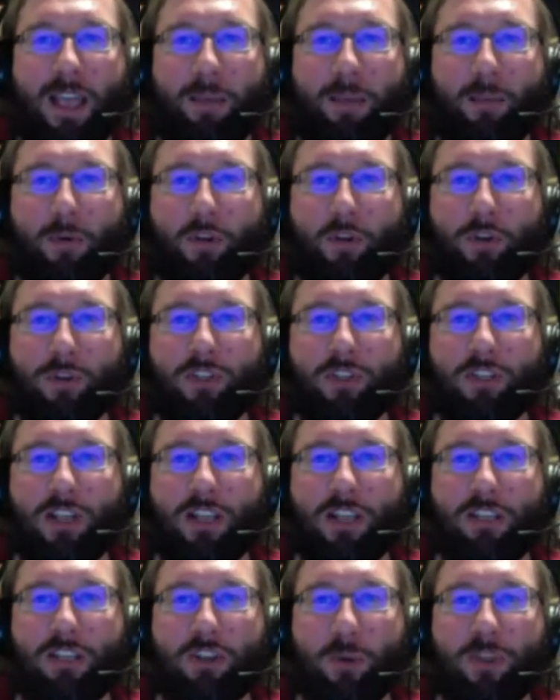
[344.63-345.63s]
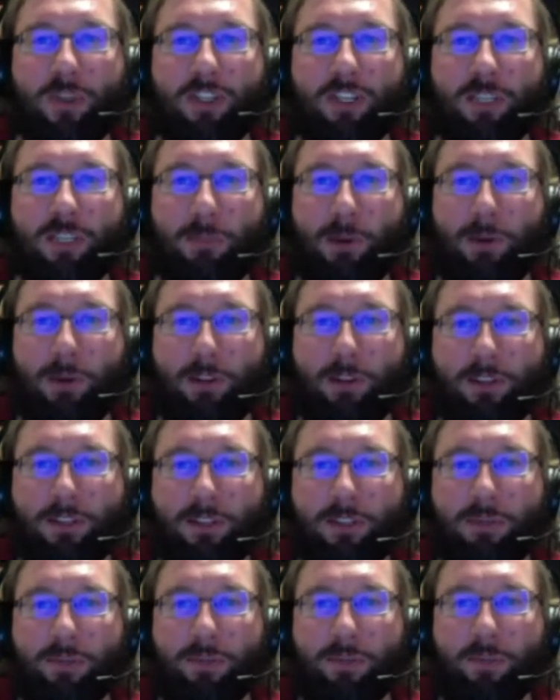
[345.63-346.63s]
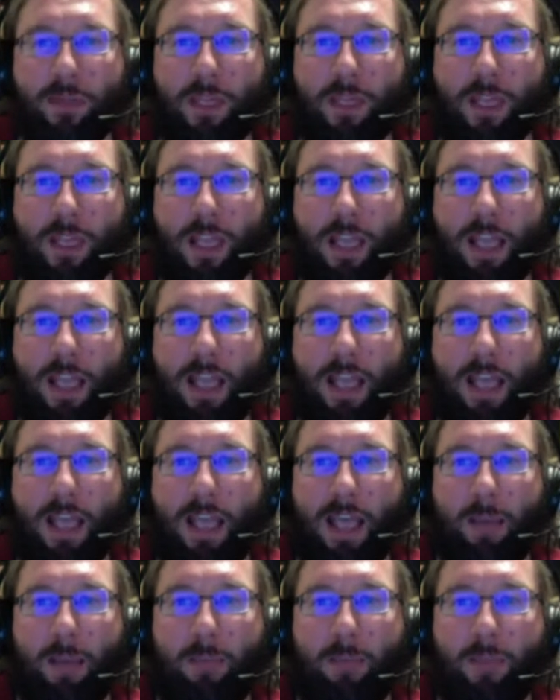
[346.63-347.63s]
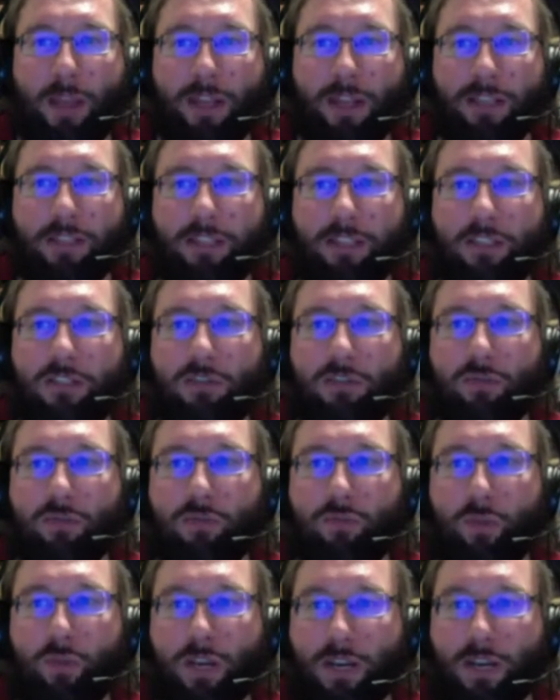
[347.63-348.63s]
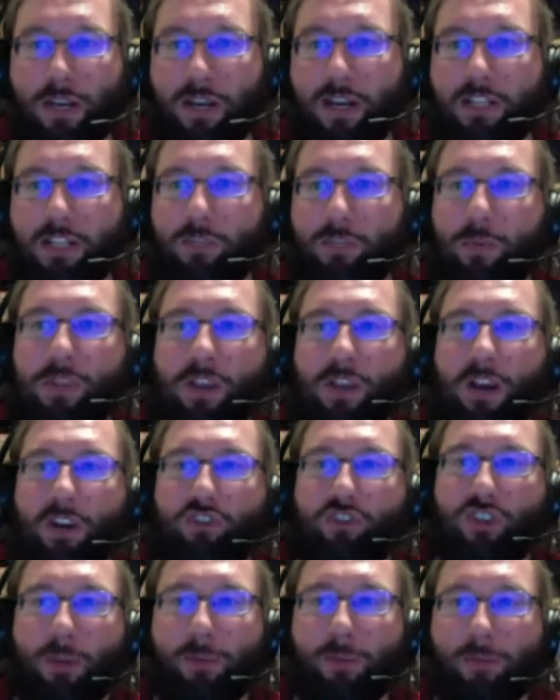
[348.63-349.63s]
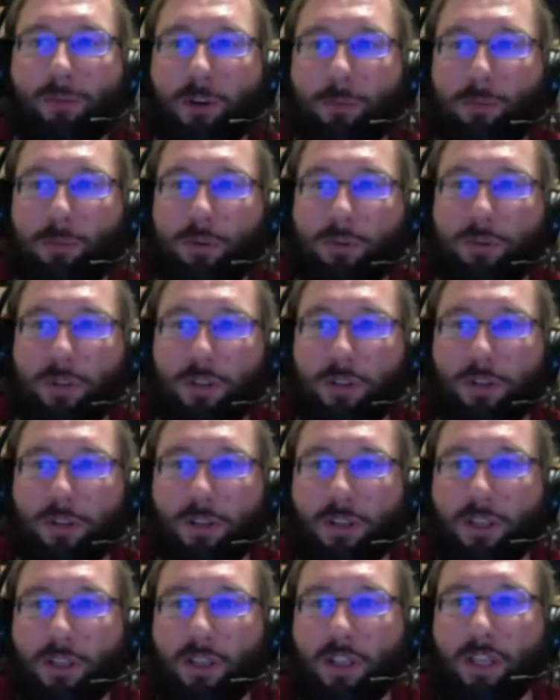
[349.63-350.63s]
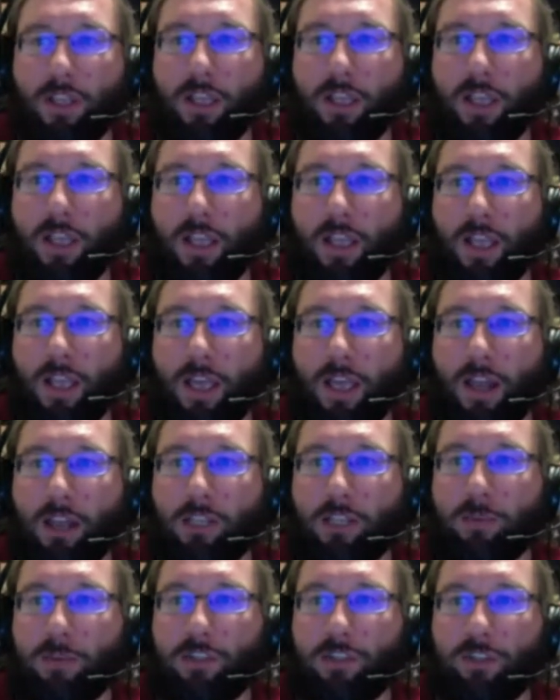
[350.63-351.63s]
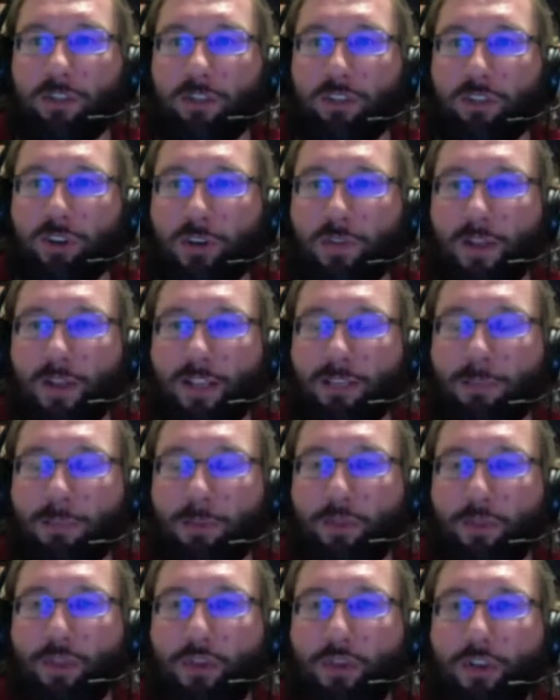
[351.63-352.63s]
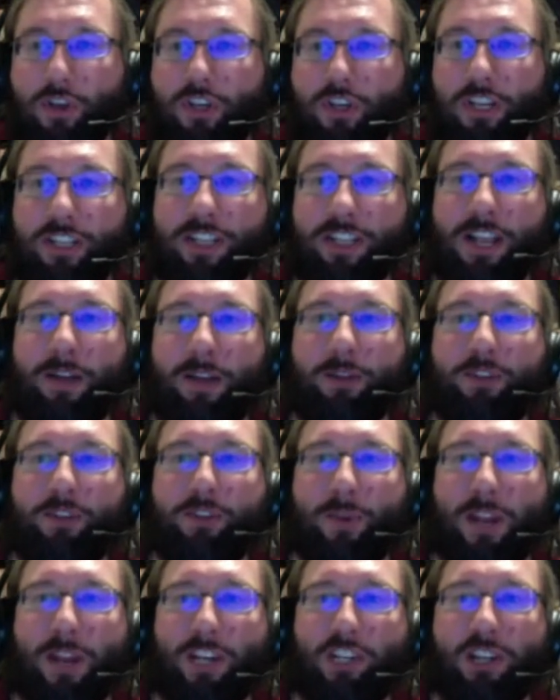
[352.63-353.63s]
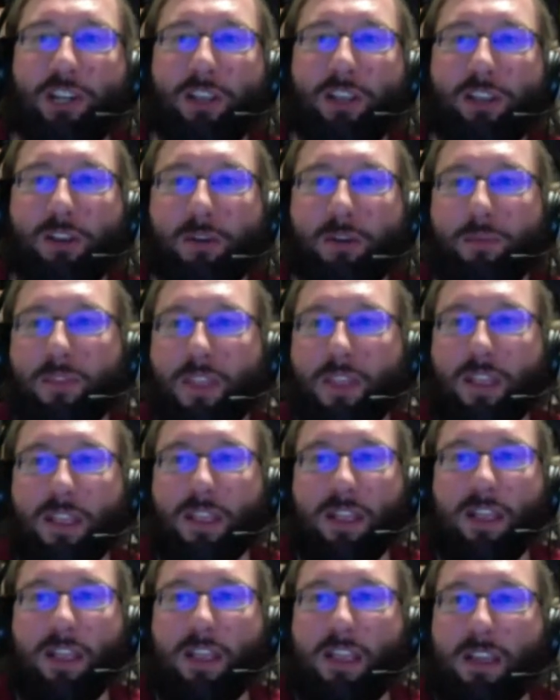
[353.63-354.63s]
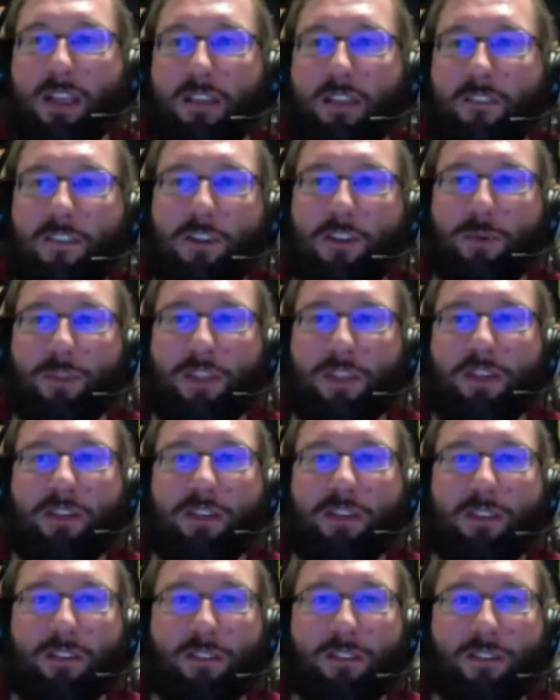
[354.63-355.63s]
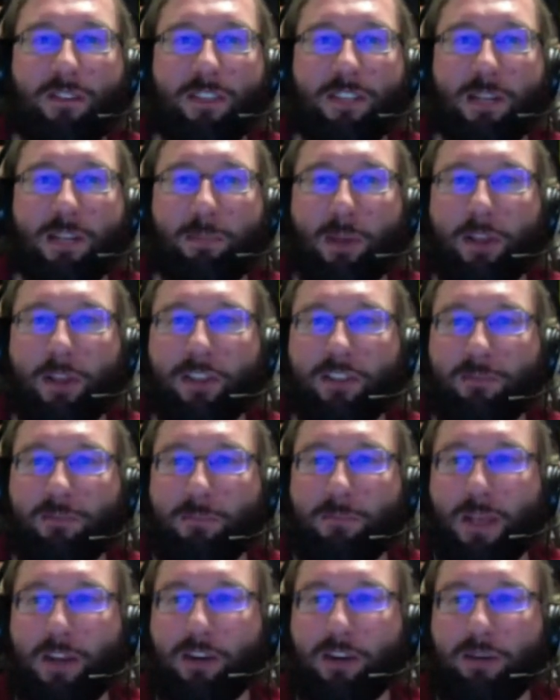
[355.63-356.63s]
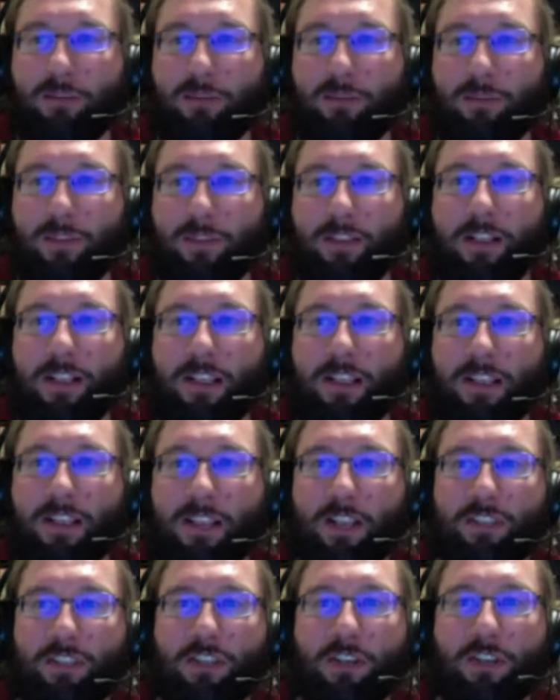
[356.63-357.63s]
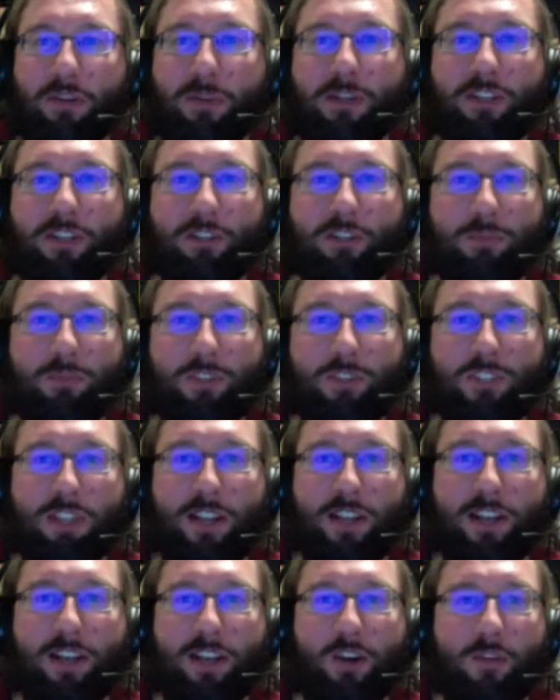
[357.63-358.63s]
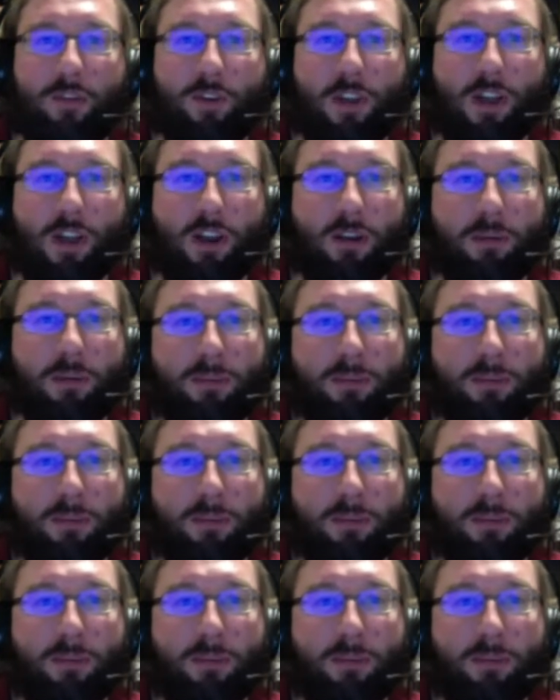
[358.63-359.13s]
which was, as always, an experience. That is written. It's with Arc Dream for approval, and I spent a chunk of last month cutting it down so it could actually, fit within physical bonds of matter, because it went slightly over long.